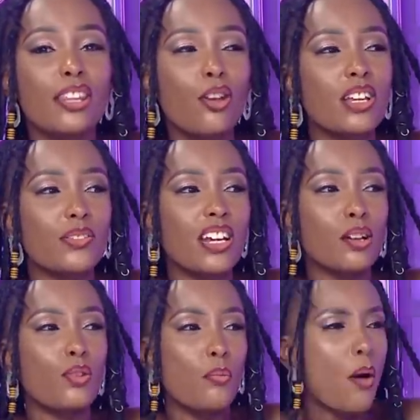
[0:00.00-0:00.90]
The lule is find
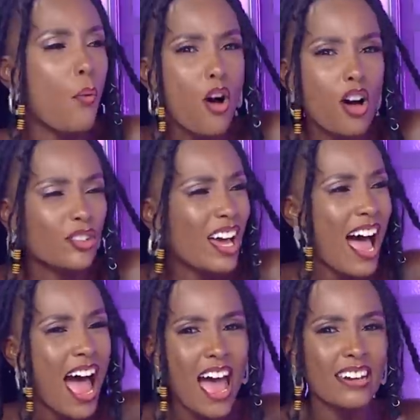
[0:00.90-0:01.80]
out from a watch, a
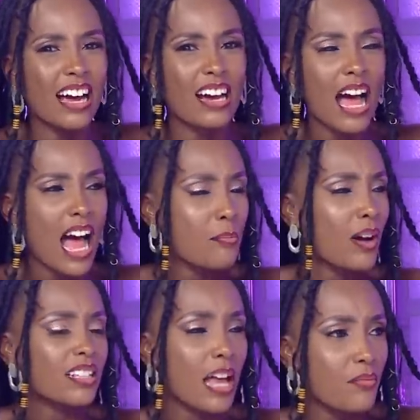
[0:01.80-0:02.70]
hand, a cup,
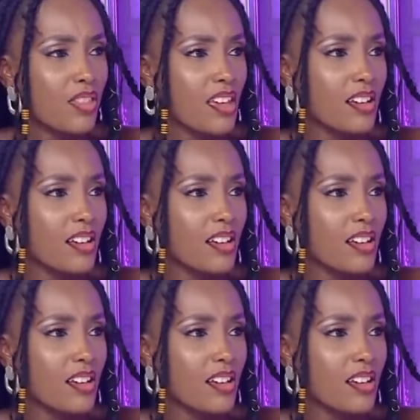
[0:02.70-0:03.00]
or something.